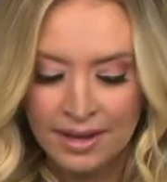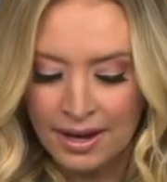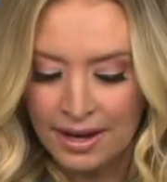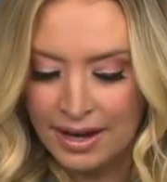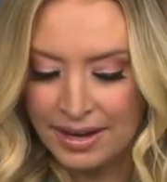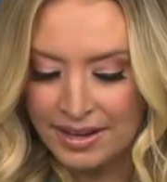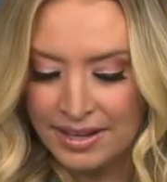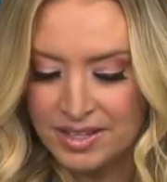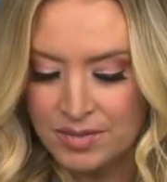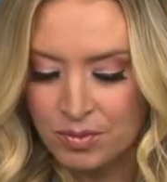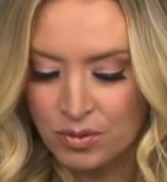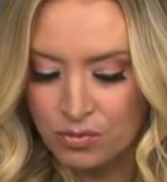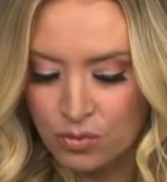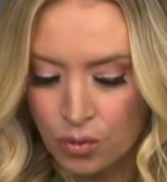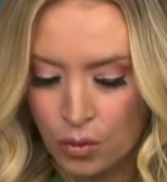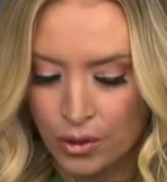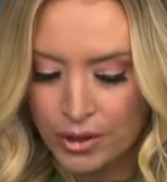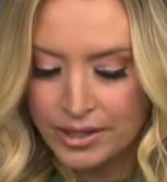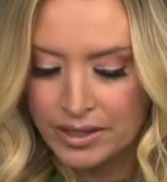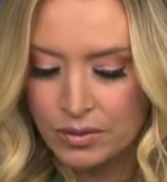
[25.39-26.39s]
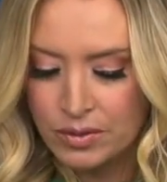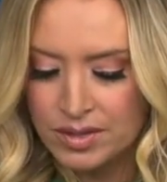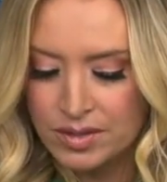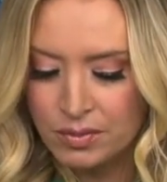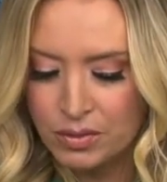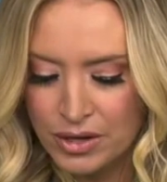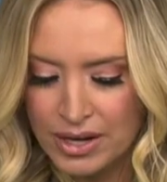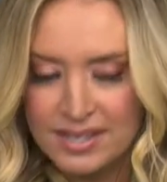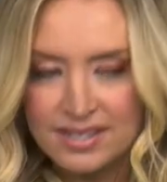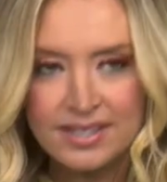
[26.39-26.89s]
That's before he was
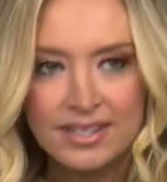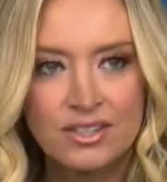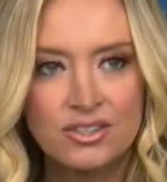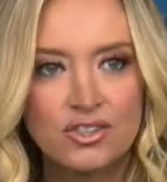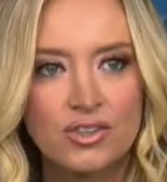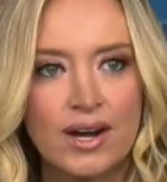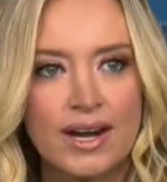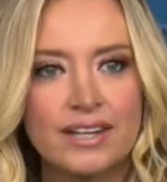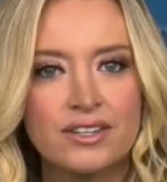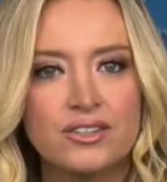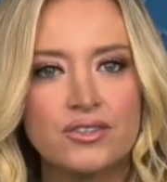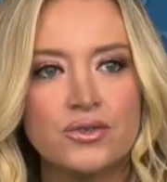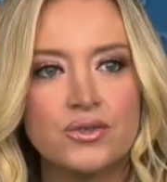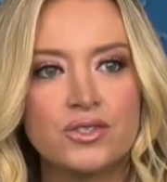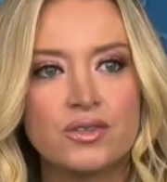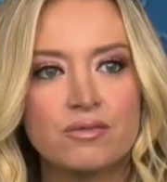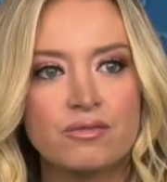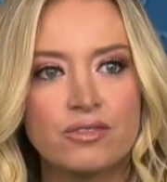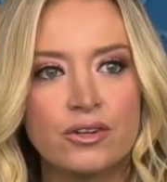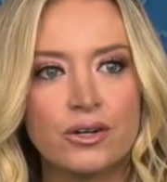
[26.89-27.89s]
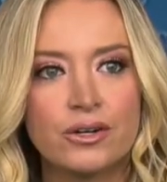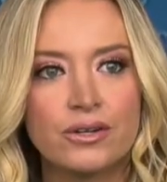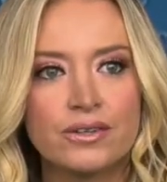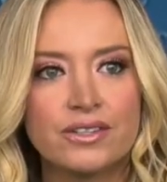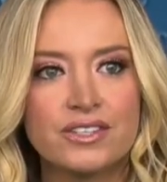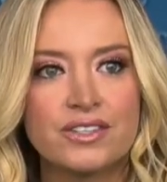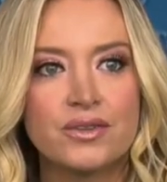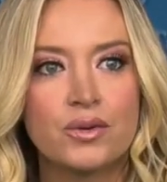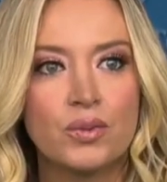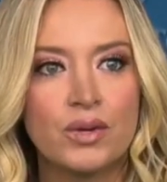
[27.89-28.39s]
president, trying to
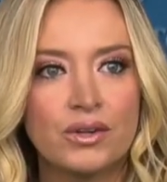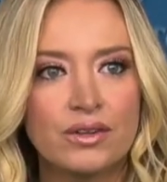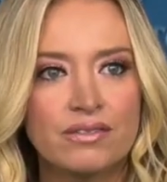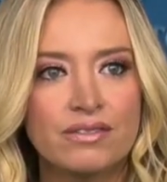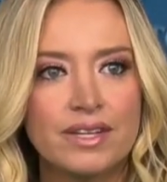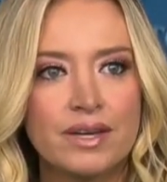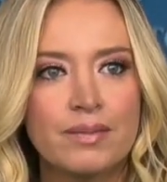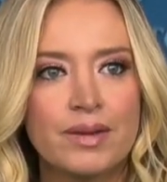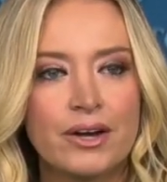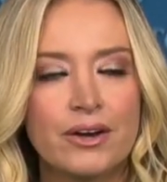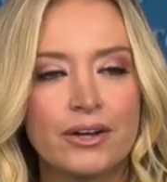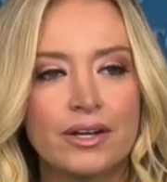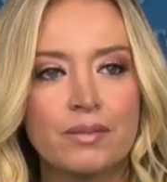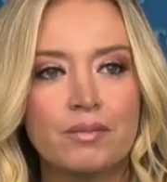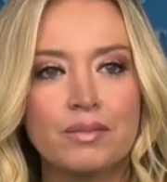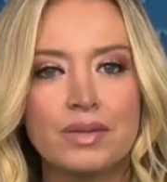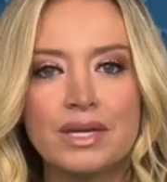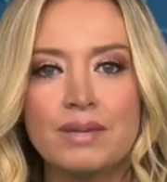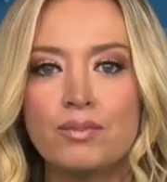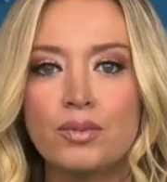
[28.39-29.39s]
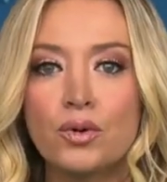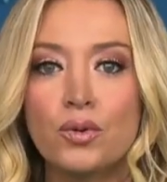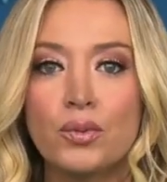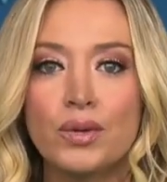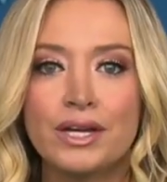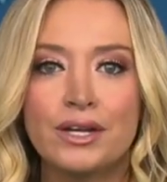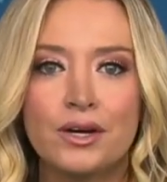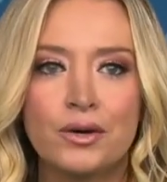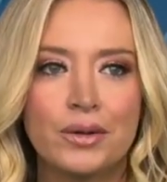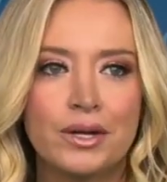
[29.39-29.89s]
subvert the will of the American people. We
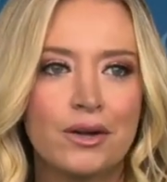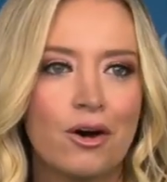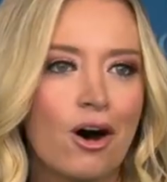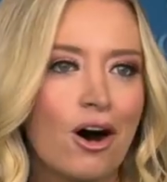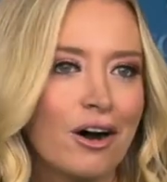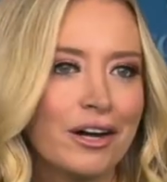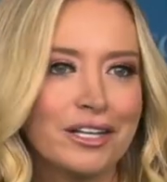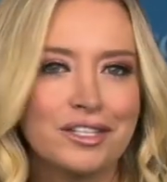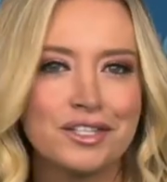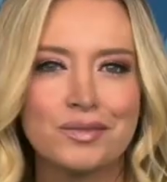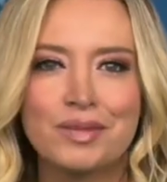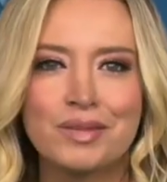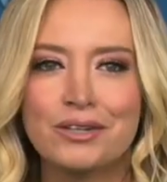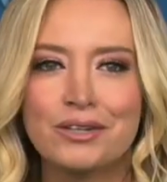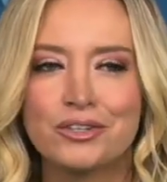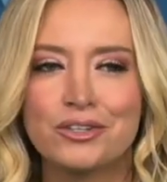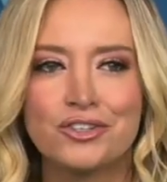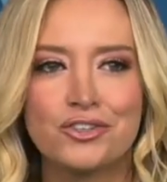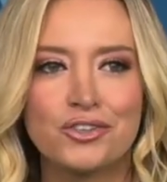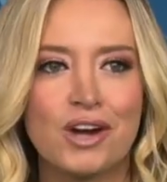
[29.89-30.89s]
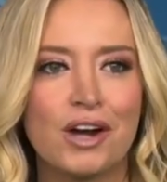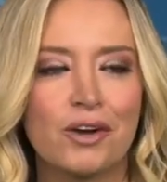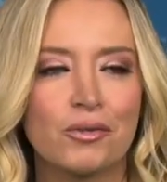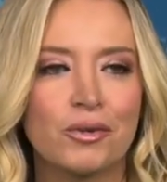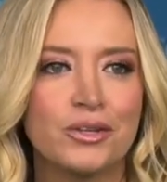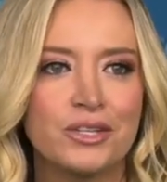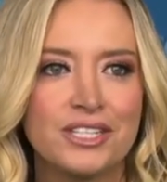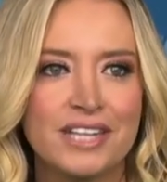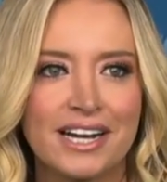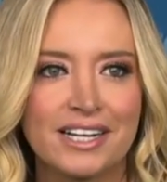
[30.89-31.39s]
know in August, Peter Strzok
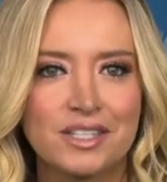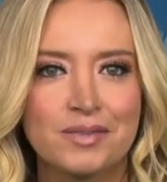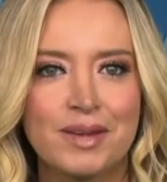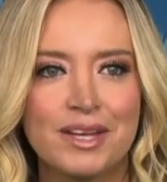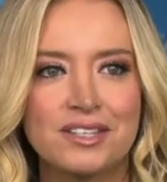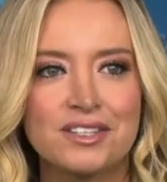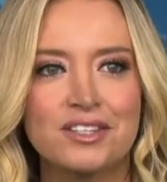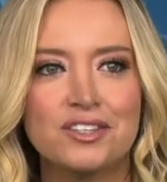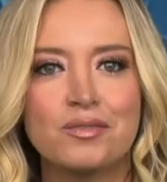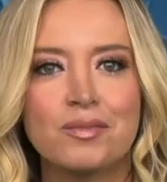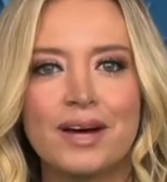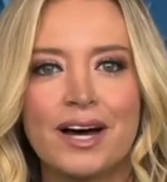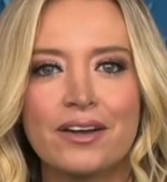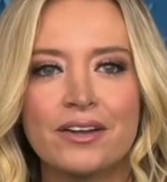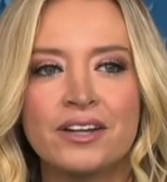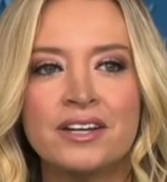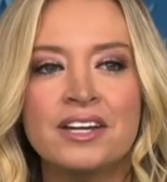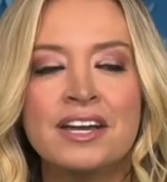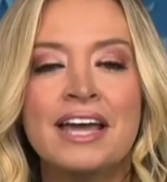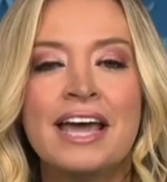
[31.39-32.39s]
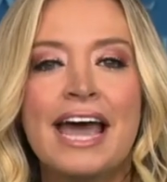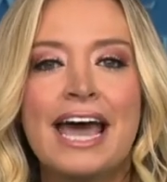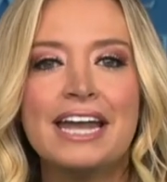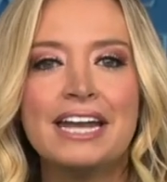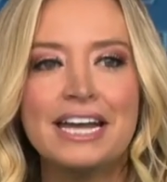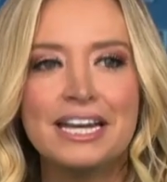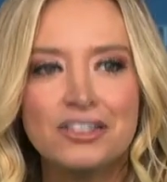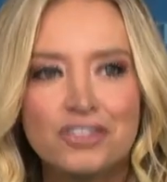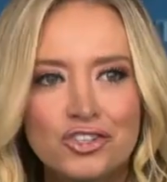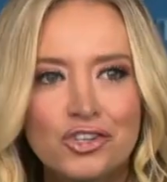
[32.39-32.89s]
wrote a text message about an
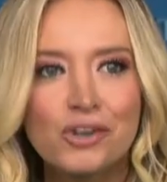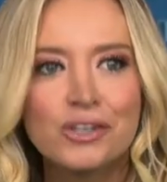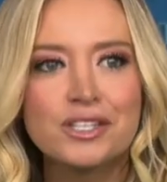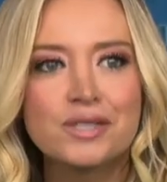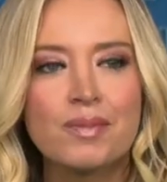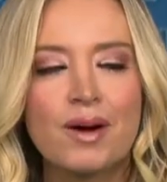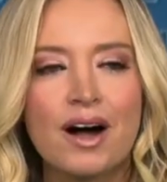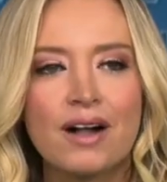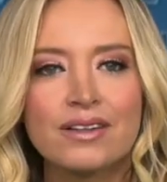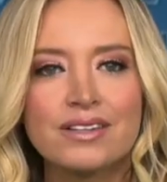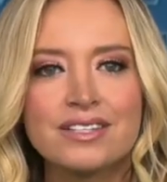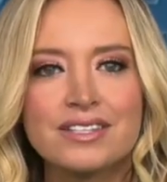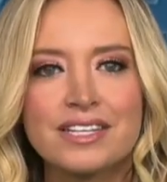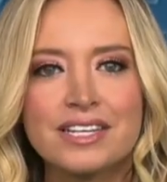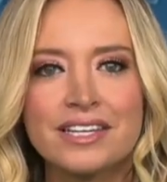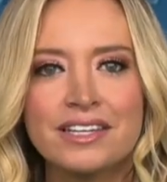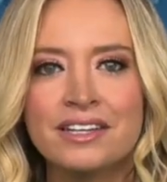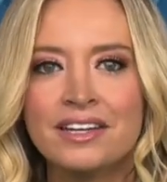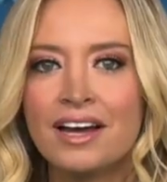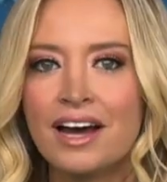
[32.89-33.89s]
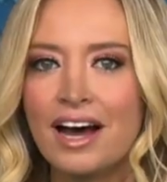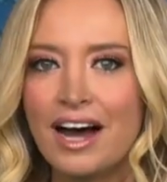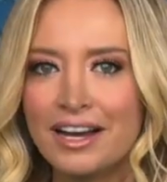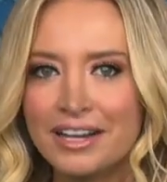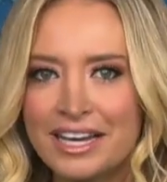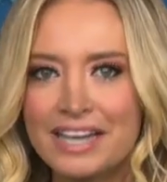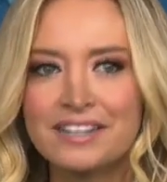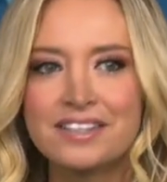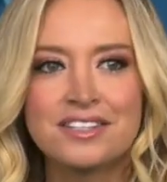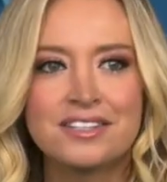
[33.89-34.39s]
insurance policy
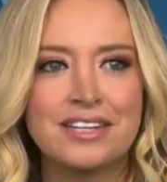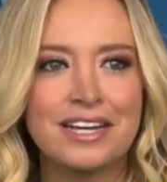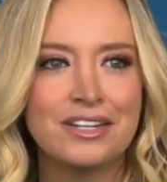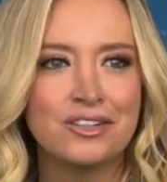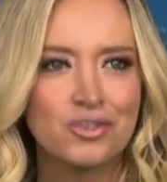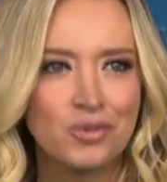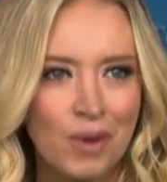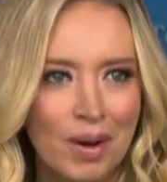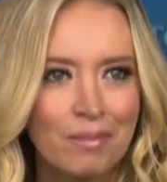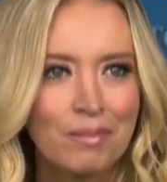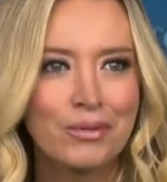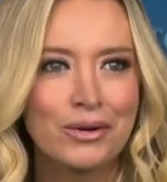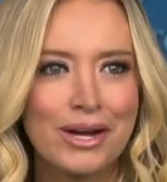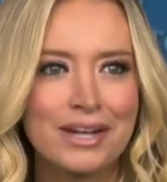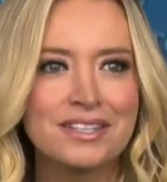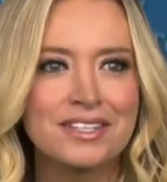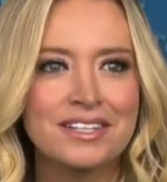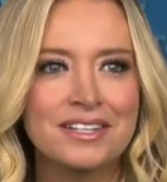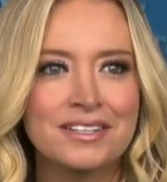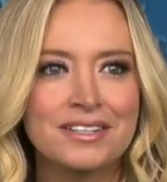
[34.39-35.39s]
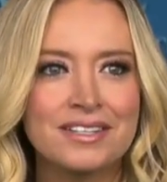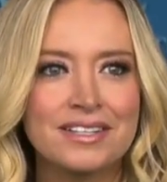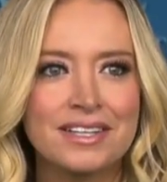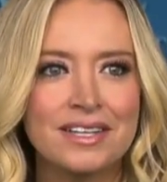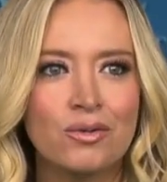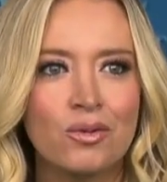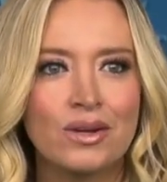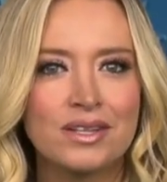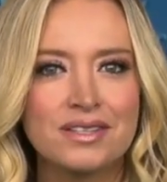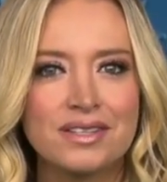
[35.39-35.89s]
against a Trump presidency,
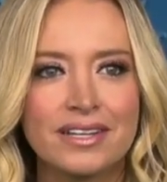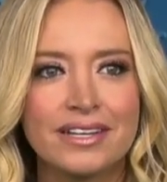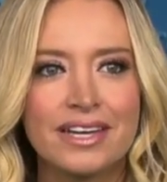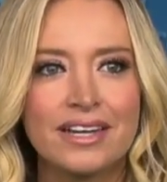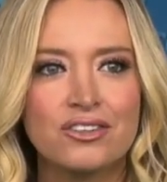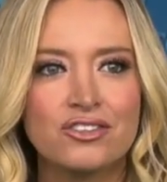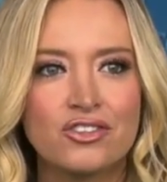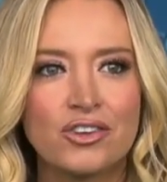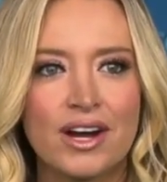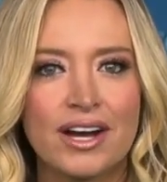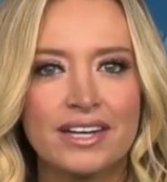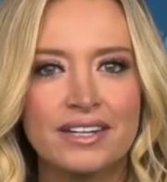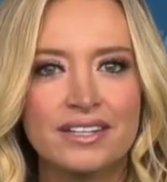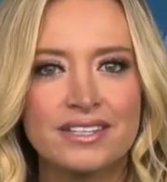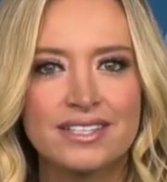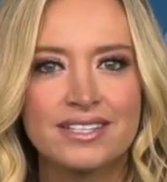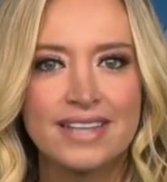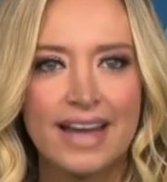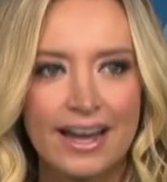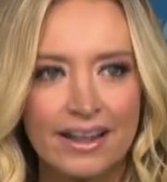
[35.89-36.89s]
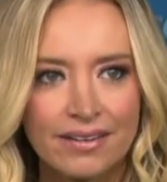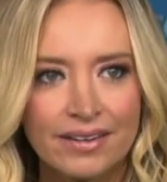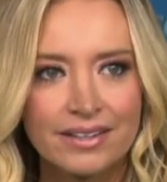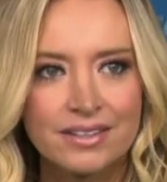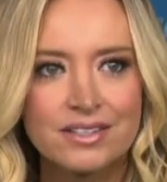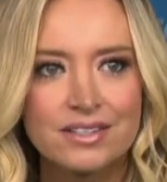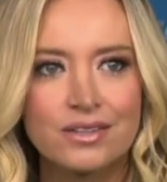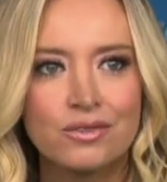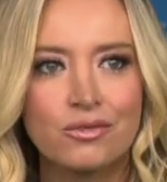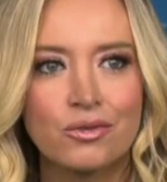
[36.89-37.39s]
once again trying to
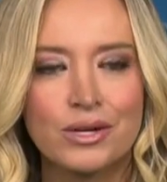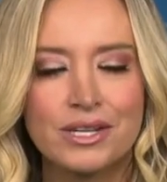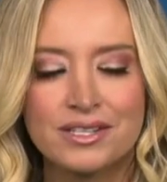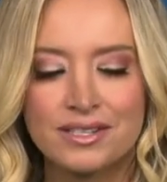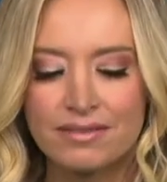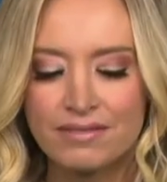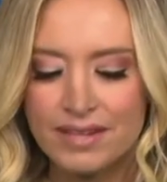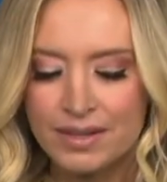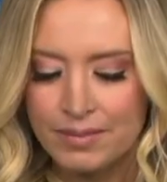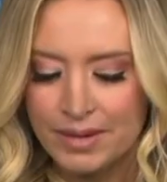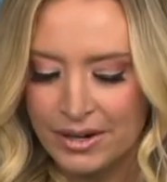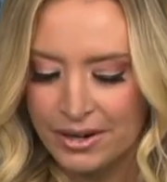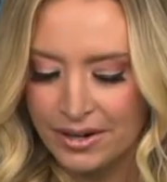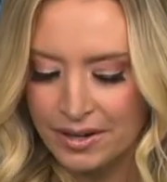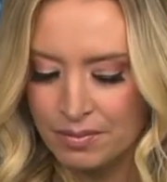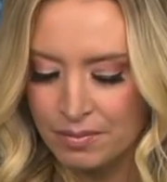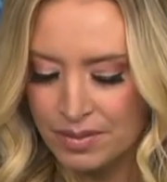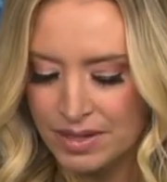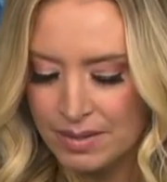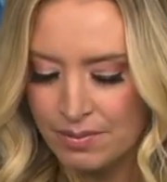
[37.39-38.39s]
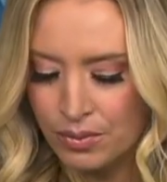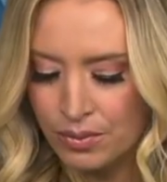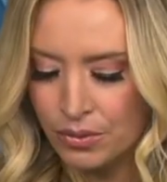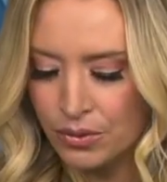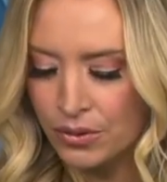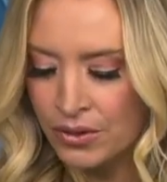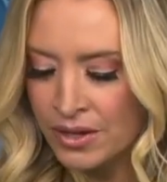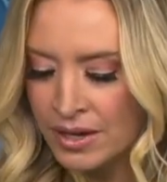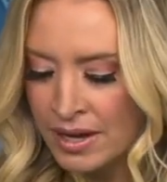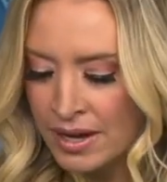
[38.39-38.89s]
silence the voice of the American people.